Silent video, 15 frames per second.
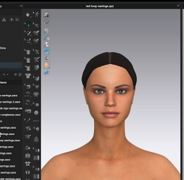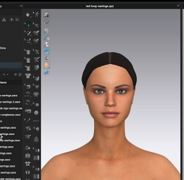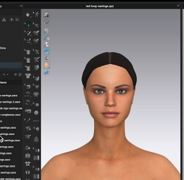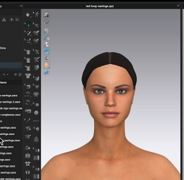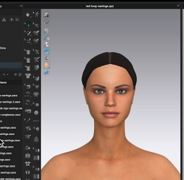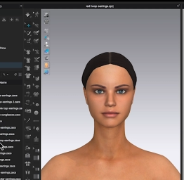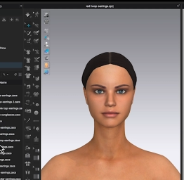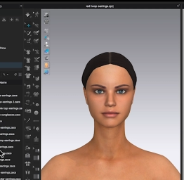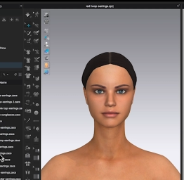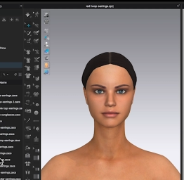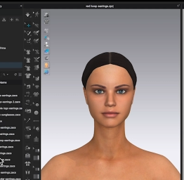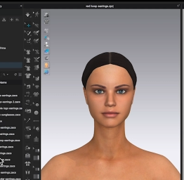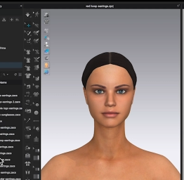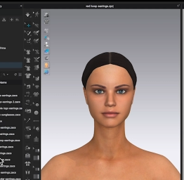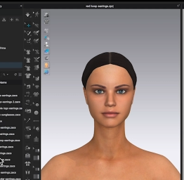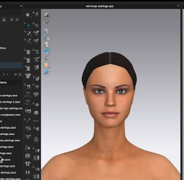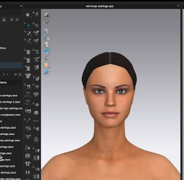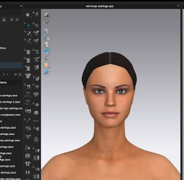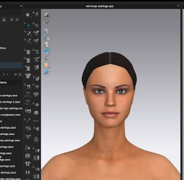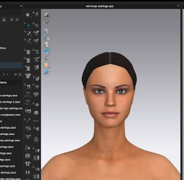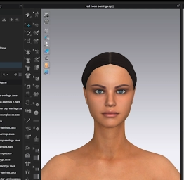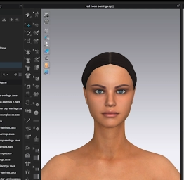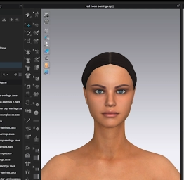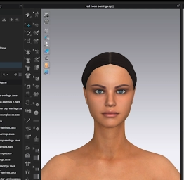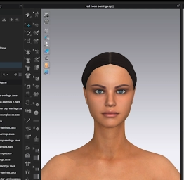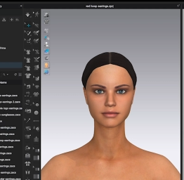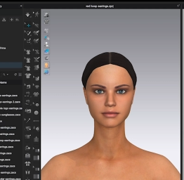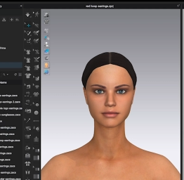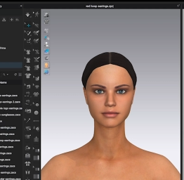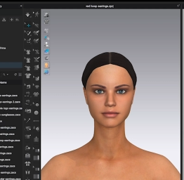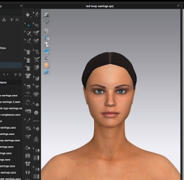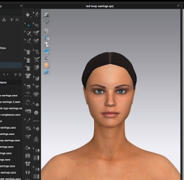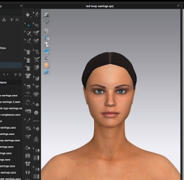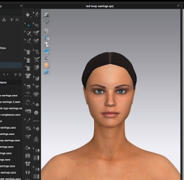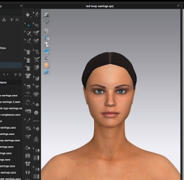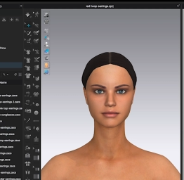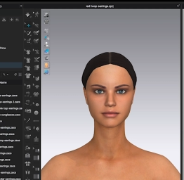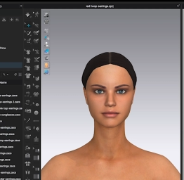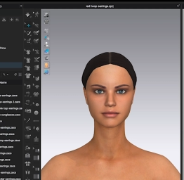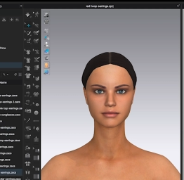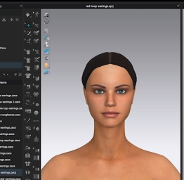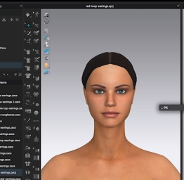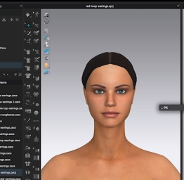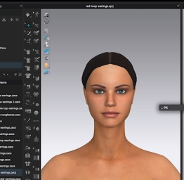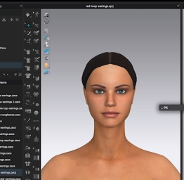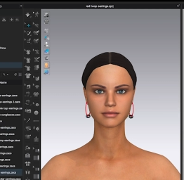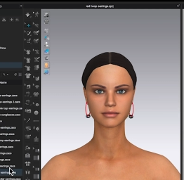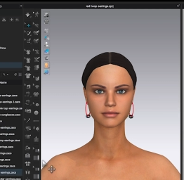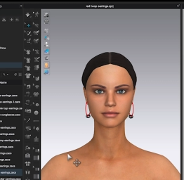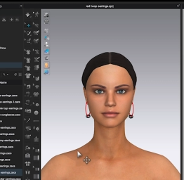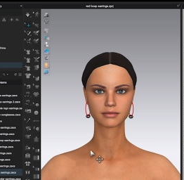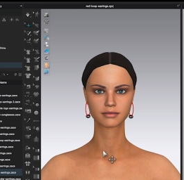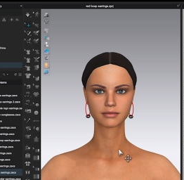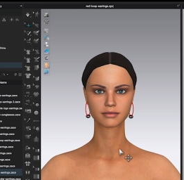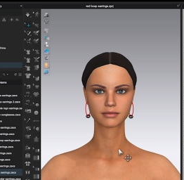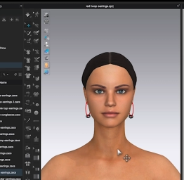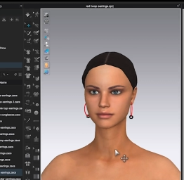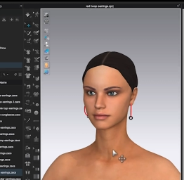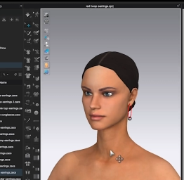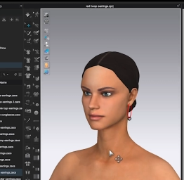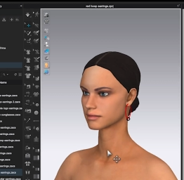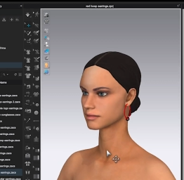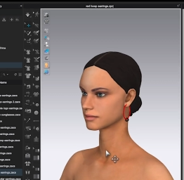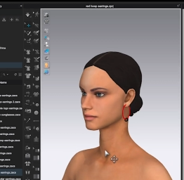(no one is talking)